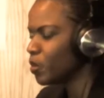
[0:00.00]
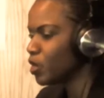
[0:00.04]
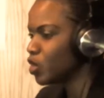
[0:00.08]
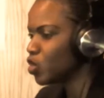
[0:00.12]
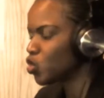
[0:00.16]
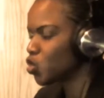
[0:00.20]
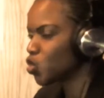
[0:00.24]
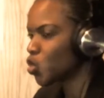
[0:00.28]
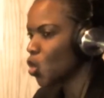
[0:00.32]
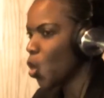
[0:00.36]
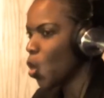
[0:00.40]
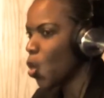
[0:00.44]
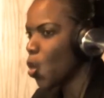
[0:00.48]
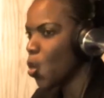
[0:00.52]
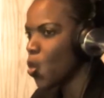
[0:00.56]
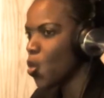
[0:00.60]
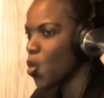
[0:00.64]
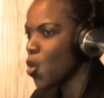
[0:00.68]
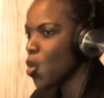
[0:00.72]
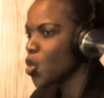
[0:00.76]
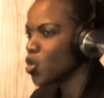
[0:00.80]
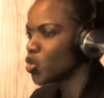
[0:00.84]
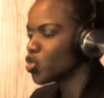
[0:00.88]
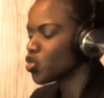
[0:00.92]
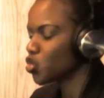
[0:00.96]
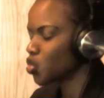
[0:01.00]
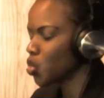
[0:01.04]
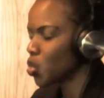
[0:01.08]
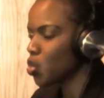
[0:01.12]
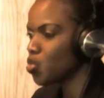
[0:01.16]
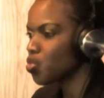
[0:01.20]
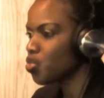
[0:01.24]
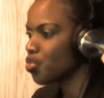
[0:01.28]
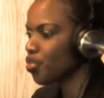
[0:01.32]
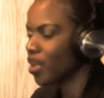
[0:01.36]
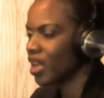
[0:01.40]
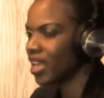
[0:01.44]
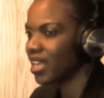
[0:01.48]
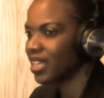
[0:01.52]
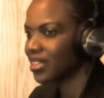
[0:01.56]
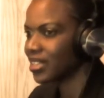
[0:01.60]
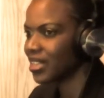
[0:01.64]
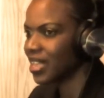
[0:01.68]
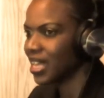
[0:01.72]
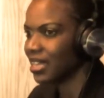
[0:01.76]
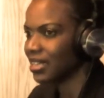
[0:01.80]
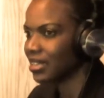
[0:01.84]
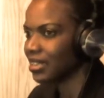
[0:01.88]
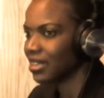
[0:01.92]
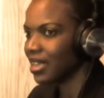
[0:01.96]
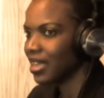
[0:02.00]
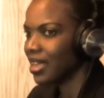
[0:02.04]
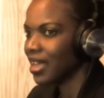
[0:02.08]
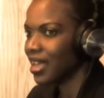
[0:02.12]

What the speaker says: be so great that